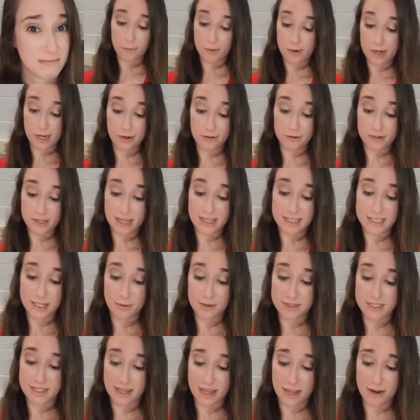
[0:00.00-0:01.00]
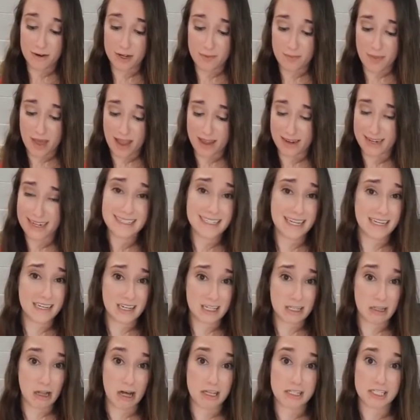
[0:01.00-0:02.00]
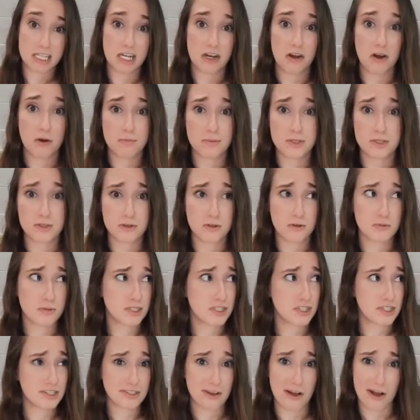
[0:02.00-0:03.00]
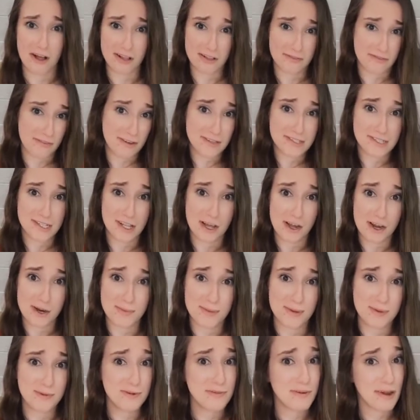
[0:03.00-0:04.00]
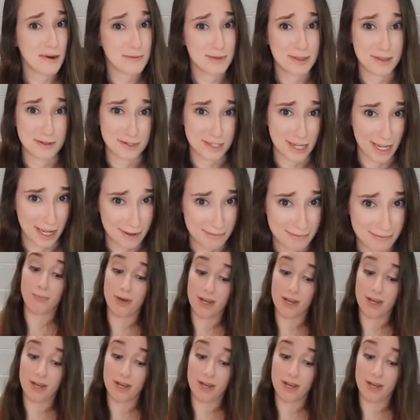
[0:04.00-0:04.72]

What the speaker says: When he realized I wasn't there, he panicked, hid in a closet, and hoped the school would just call a false alarm and move on with their day.